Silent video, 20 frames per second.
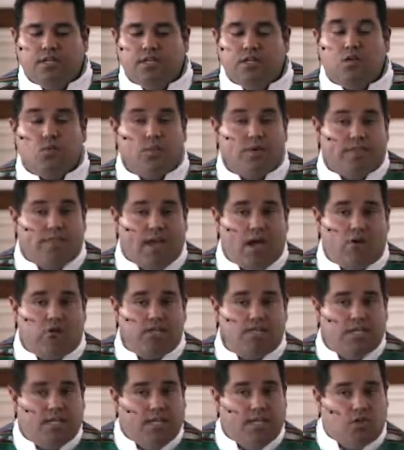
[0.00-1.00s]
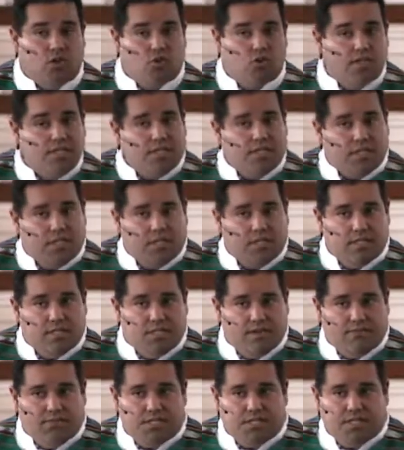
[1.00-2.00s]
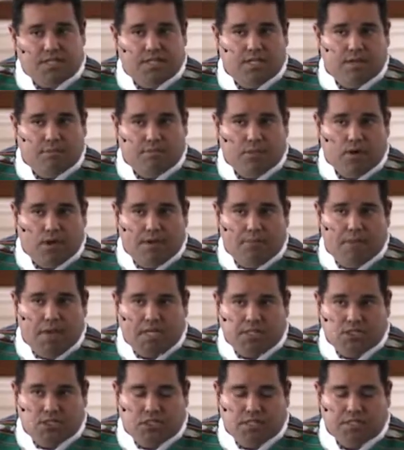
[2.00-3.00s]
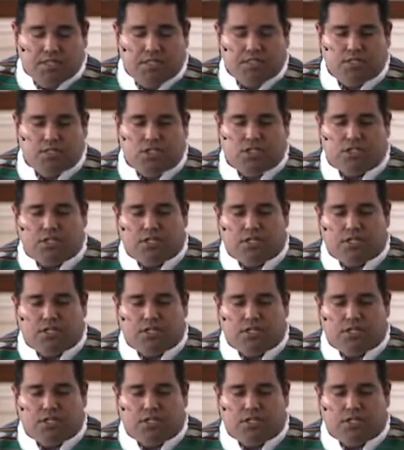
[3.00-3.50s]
without increasing the deficit number I mentioned, just